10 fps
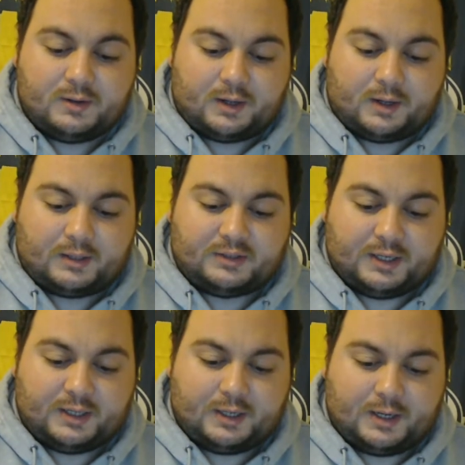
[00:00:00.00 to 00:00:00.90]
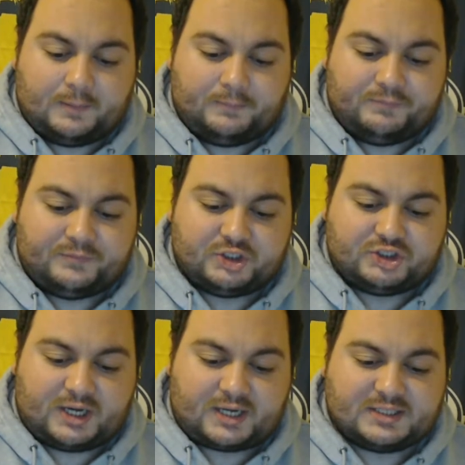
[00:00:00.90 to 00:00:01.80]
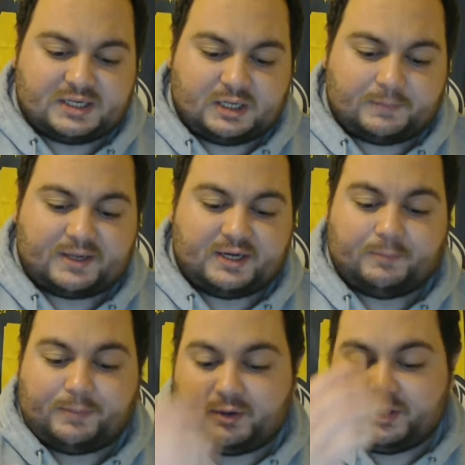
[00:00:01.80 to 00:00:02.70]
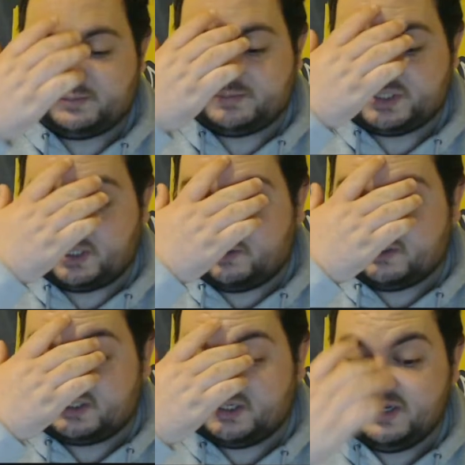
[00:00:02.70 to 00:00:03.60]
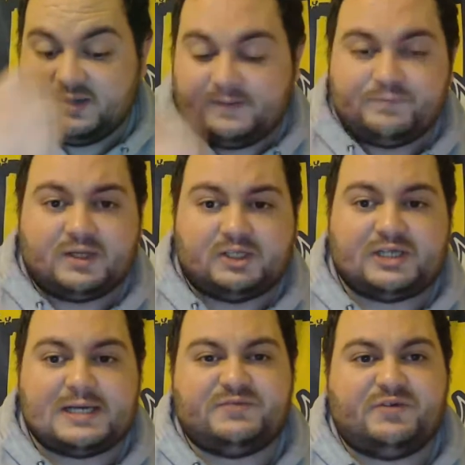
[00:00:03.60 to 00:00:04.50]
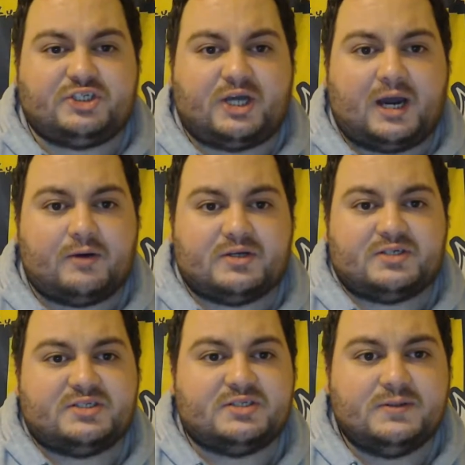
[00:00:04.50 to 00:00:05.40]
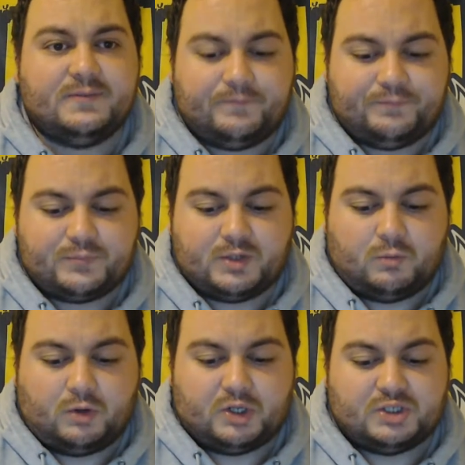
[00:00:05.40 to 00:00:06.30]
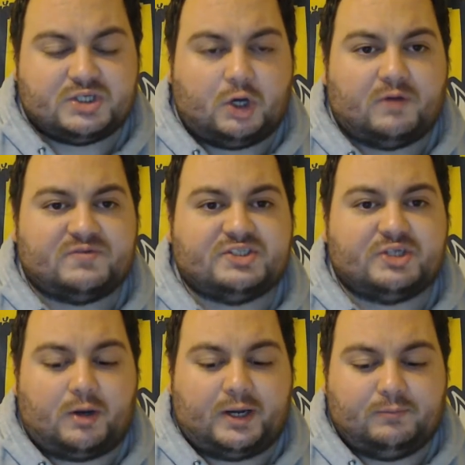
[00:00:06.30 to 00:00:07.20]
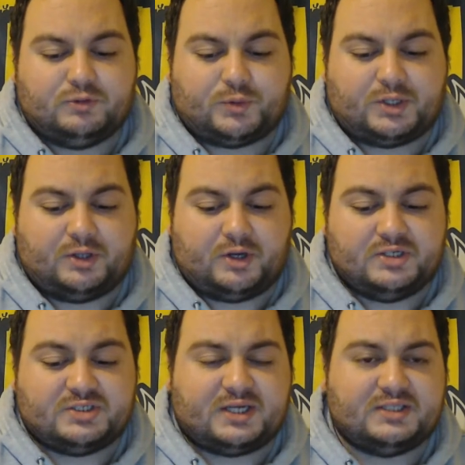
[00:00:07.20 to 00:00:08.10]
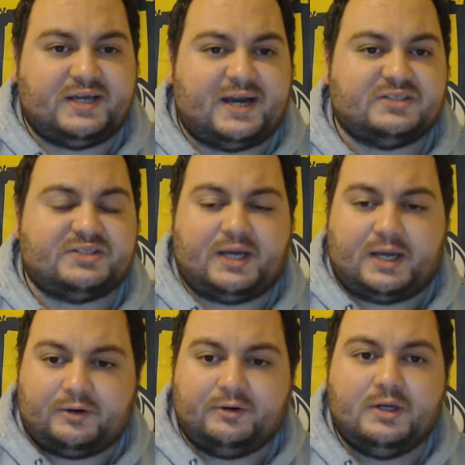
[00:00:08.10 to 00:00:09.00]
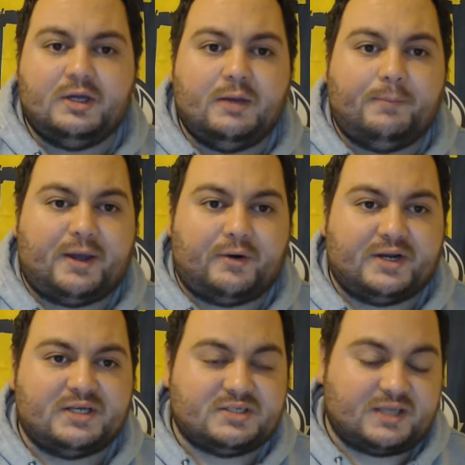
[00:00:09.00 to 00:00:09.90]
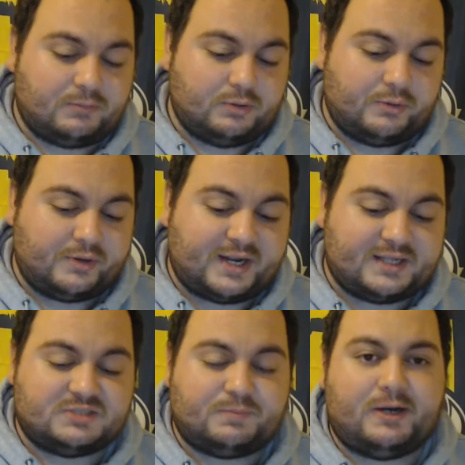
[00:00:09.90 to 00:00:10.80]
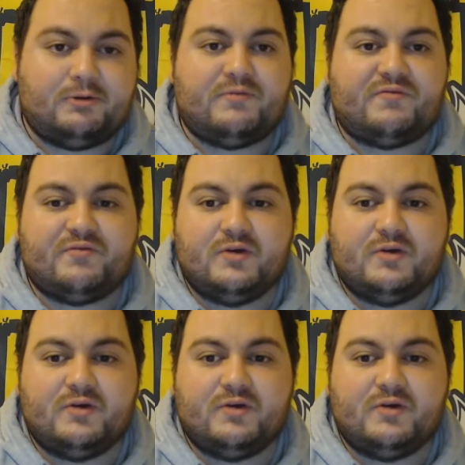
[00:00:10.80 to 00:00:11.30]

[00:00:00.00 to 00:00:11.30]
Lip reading: And then the Sharks ended up getting a penalty themselves. James Fisher-Harris was offside. It was one of those downtown penalties that were against Penrith.